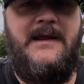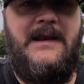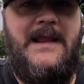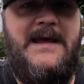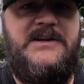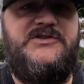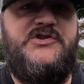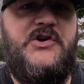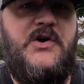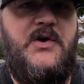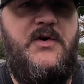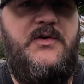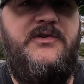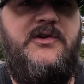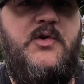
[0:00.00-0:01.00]
in Lake
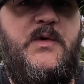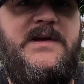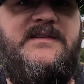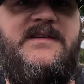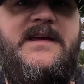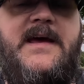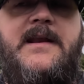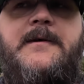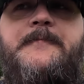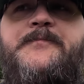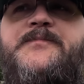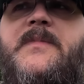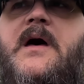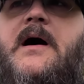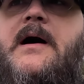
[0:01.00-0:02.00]
Charles, Louisiana,
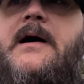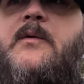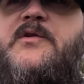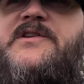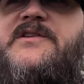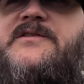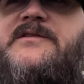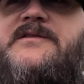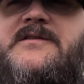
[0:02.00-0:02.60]
uh, which is